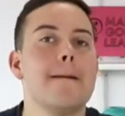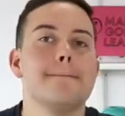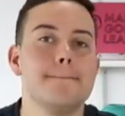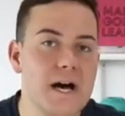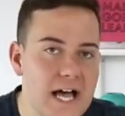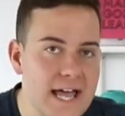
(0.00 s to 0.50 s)

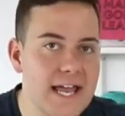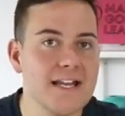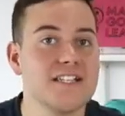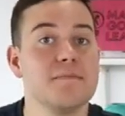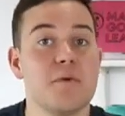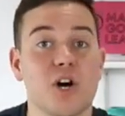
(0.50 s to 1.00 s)

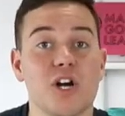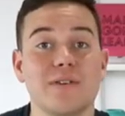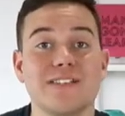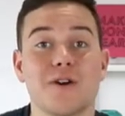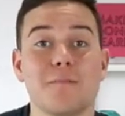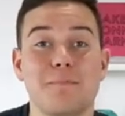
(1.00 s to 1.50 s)
But tomorrow
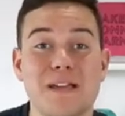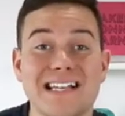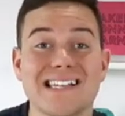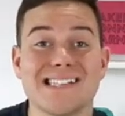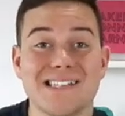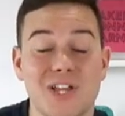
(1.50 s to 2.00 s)
is our
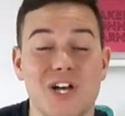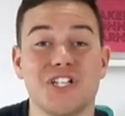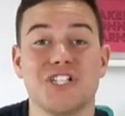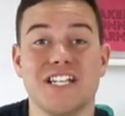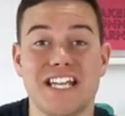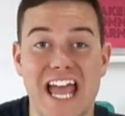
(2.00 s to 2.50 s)
biggest
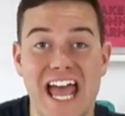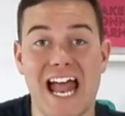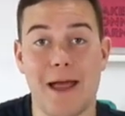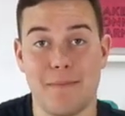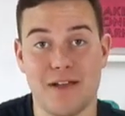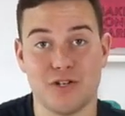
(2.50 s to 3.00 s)
launch yet
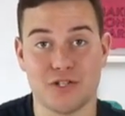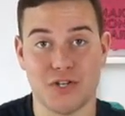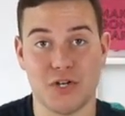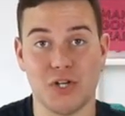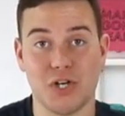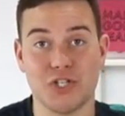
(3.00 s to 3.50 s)
at Makers
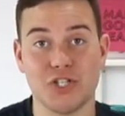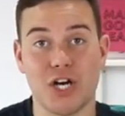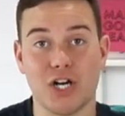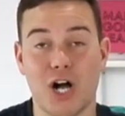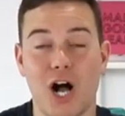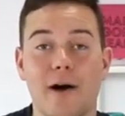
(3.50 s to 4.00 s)
Gonna Learn
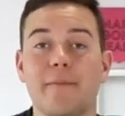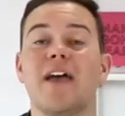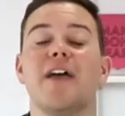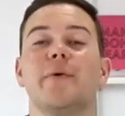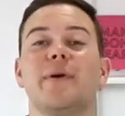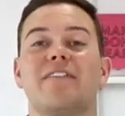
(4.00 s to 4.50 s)
dot com.
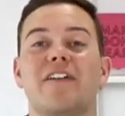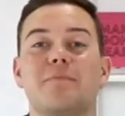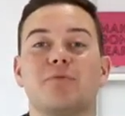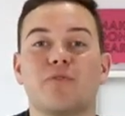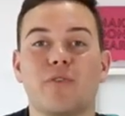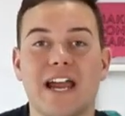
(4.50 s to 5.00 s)
We have a
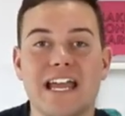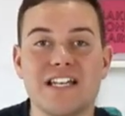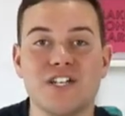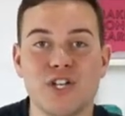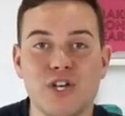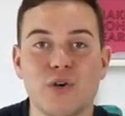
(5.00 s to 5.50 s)

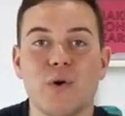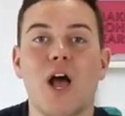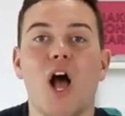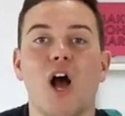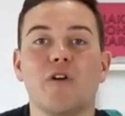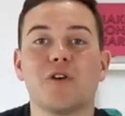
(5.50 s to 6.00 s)
brand new
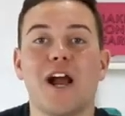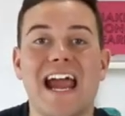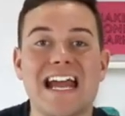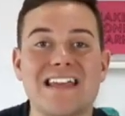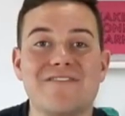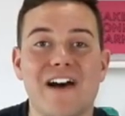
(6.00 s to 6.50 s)
over
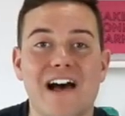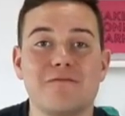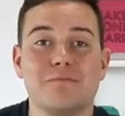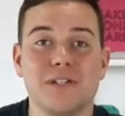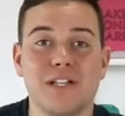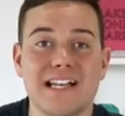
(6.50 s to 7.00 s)

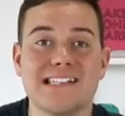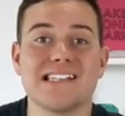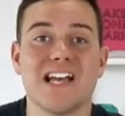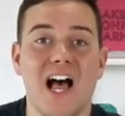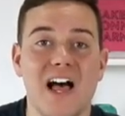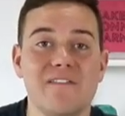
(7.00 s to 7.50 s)
eighty-five plus
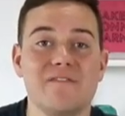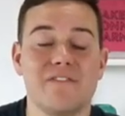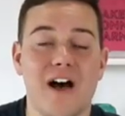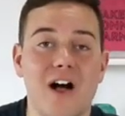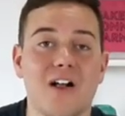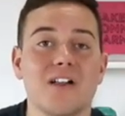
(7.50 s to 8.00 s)
cut
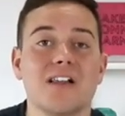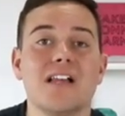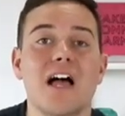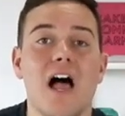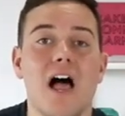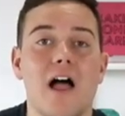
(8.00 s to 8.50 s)
file
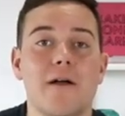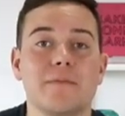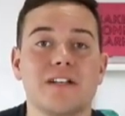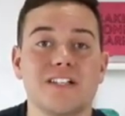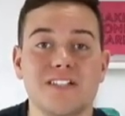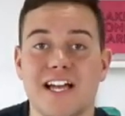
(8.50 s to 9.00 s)
um,
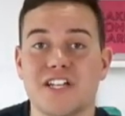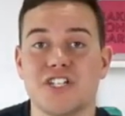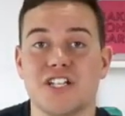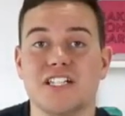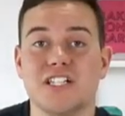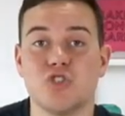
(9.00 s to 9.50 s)

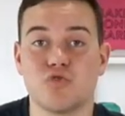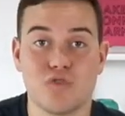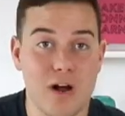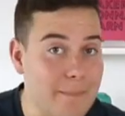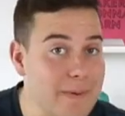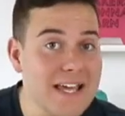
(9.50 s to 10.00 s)
collection
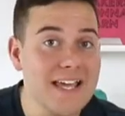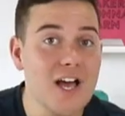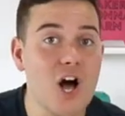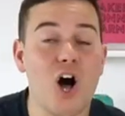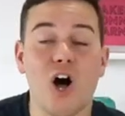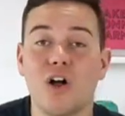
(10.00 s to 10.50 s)
dropping.
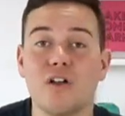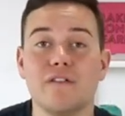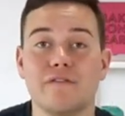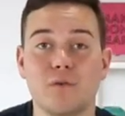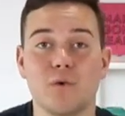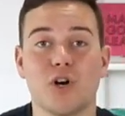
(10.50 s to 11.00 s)
It's gonna all be
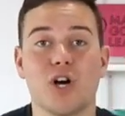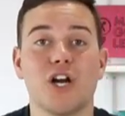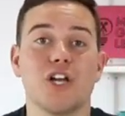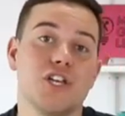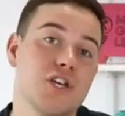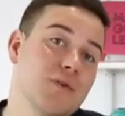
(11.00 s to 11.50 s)
insane for
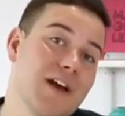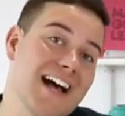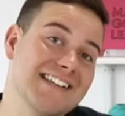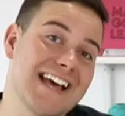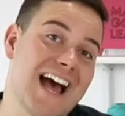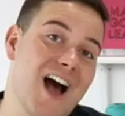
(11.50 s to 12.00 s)
you
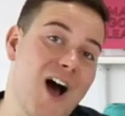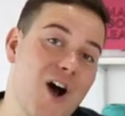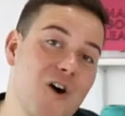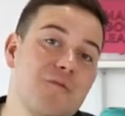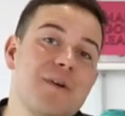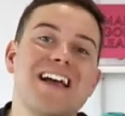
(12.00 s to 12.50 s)
guys at
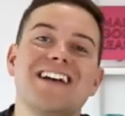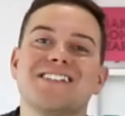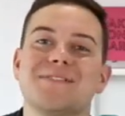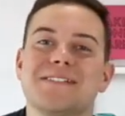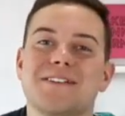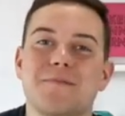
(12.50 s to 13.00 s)
home. So
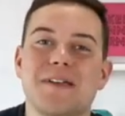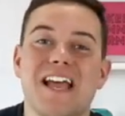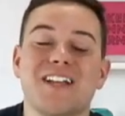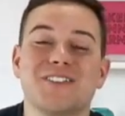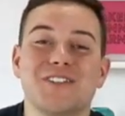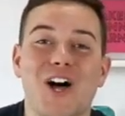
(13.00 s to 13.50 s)
it's gonna be a
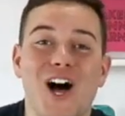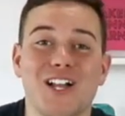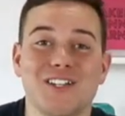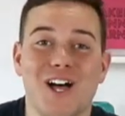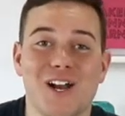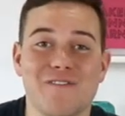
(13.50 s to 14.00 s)
lot, a
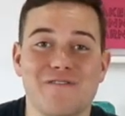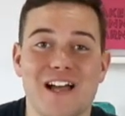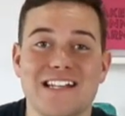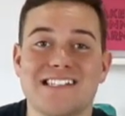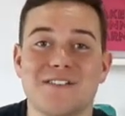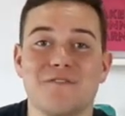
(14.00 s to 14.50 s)
lot of
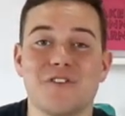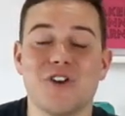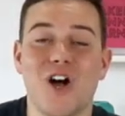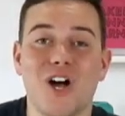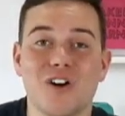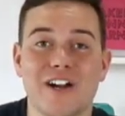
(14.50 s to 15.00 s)
fun. So if you're
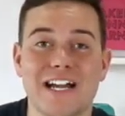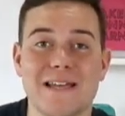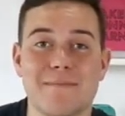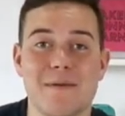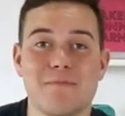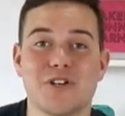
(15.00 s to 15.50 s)
not already a
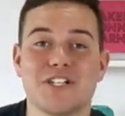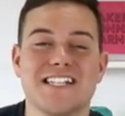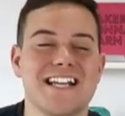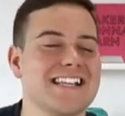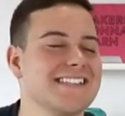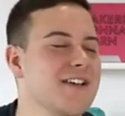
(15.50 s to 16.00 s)
member,
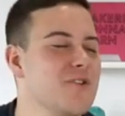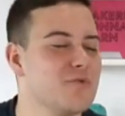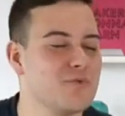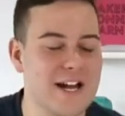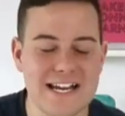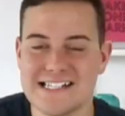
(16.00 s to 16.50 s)
today is a
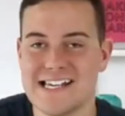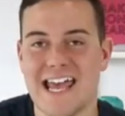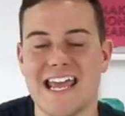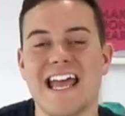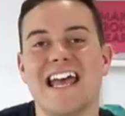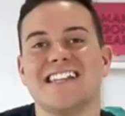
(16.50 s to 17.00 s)
great
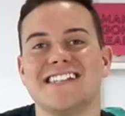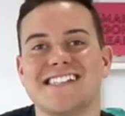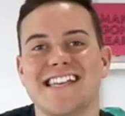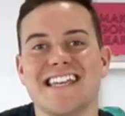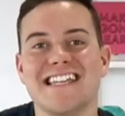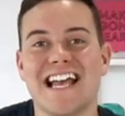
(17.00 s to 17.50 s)
day to
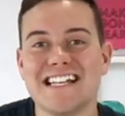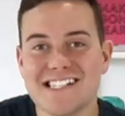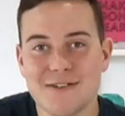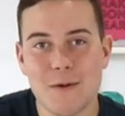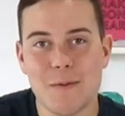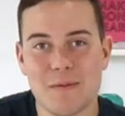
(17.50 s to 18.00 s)
say yes
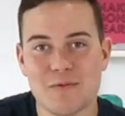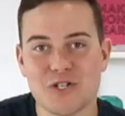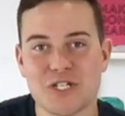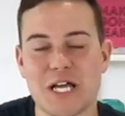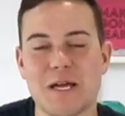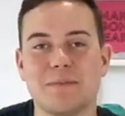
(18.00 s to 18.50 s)
to a
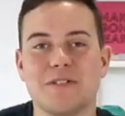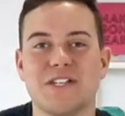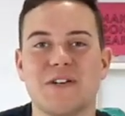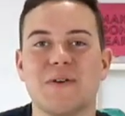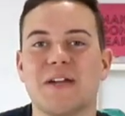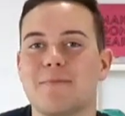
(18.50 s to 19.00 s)
membership,
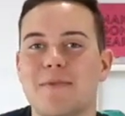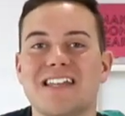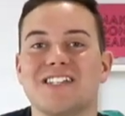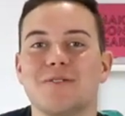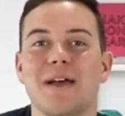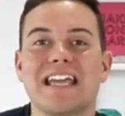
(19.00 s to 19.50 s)
to commit
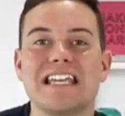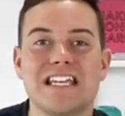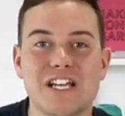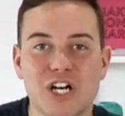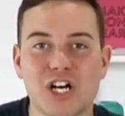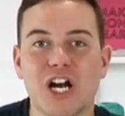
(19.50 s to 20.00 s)
to a
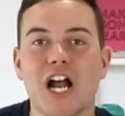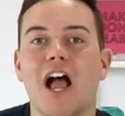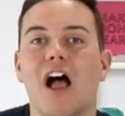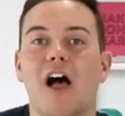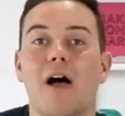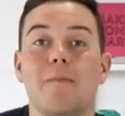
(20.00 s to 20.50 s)
year
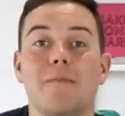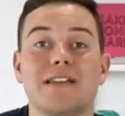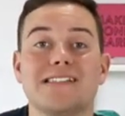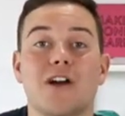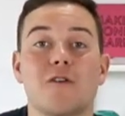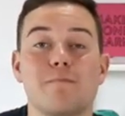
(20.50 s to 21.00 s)
um,
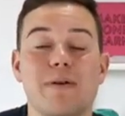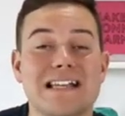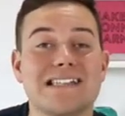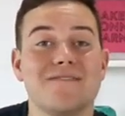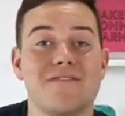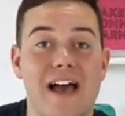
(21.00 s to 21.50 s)
is our
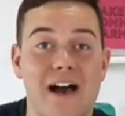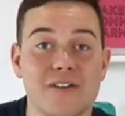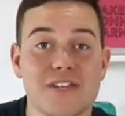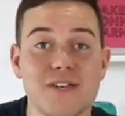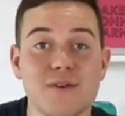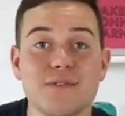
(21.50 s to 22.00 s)
best
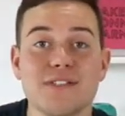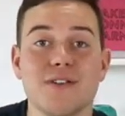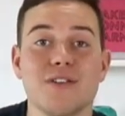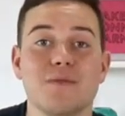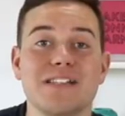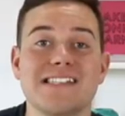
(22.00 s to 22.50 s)
value. So
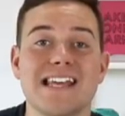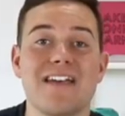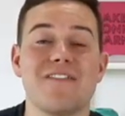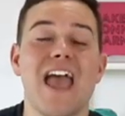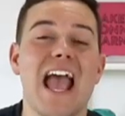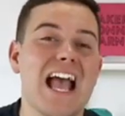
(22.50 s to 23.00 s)
you would save
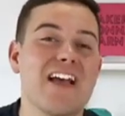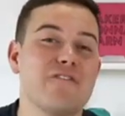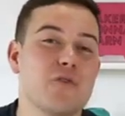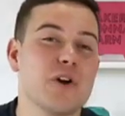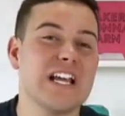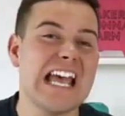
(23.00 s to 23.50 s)

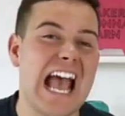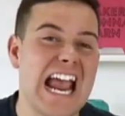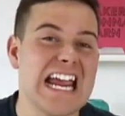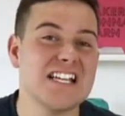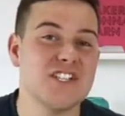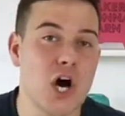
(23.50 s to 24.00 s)

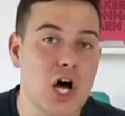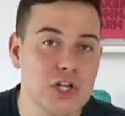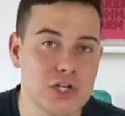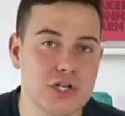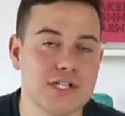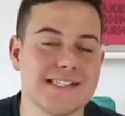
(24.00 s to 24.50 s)
forty-eight
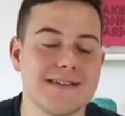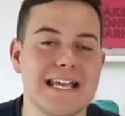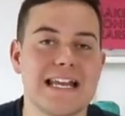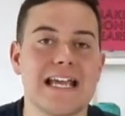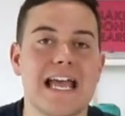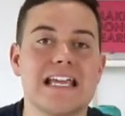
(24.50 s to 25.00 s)
dollars
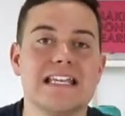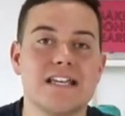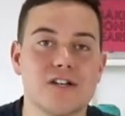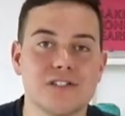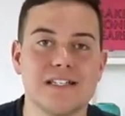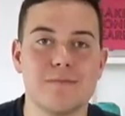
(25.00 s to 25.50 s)
getting a
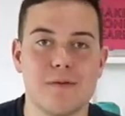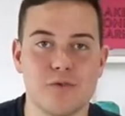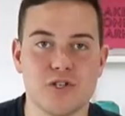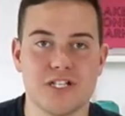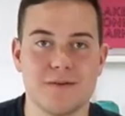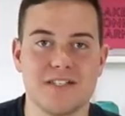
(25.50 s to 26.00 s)
yearly
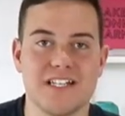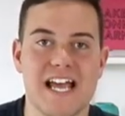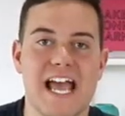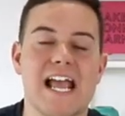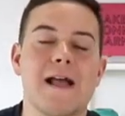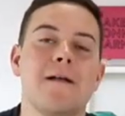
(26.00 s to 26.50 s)
membership
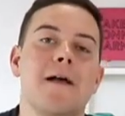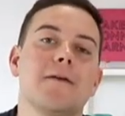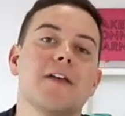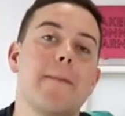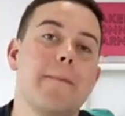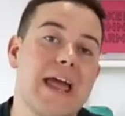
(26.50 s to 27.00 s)
today
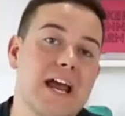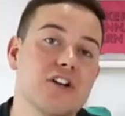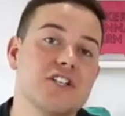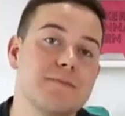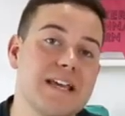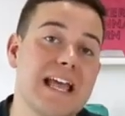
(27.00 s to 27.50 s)
compared
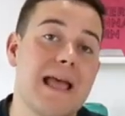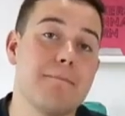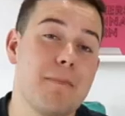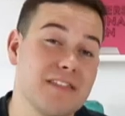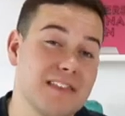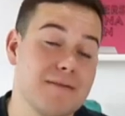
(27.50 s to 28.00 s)
to being a
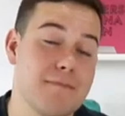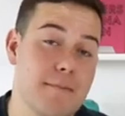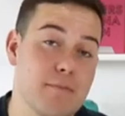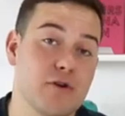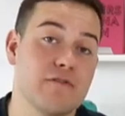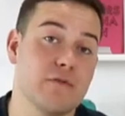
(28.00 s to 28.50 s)
monthly
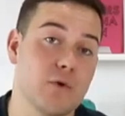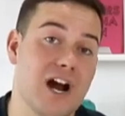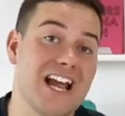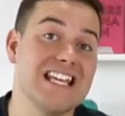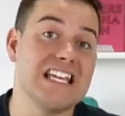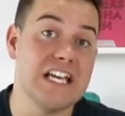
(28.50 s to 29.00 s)
member for a
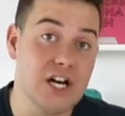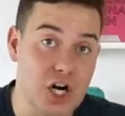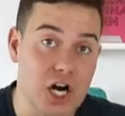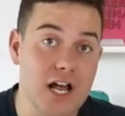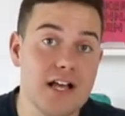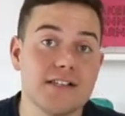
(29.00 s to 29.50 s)

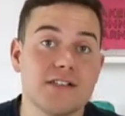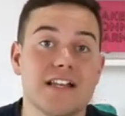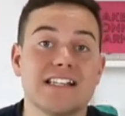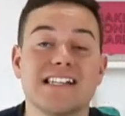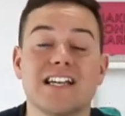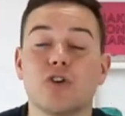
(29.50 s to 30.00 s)
year. So
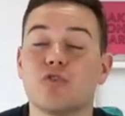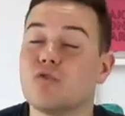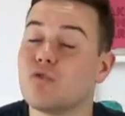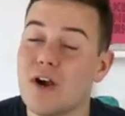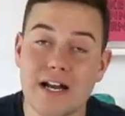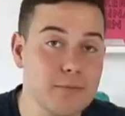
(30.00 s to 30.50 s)
that's an
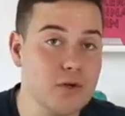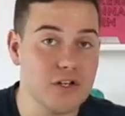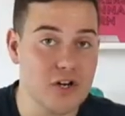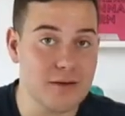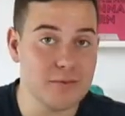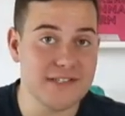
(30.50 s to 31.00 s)
incredible,
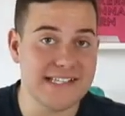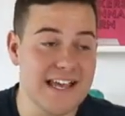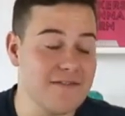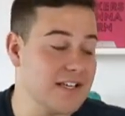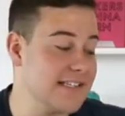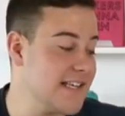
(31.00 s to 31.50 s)
incredible
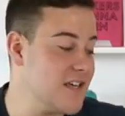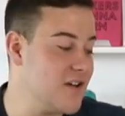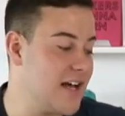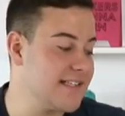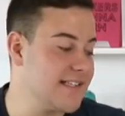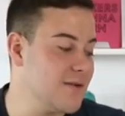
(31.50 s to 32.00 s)
savings that you
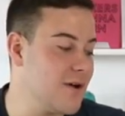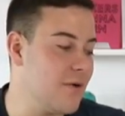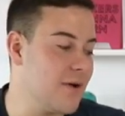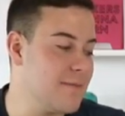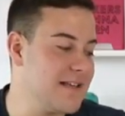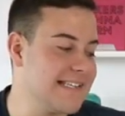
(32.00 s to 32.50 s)
guys do not
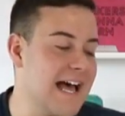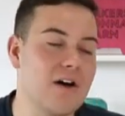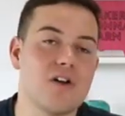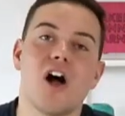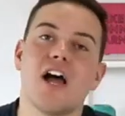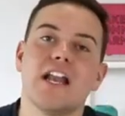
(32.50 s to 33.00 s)
want to miss out
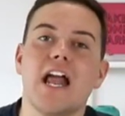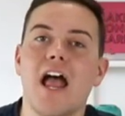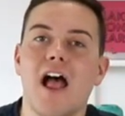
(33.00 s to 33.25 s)
on.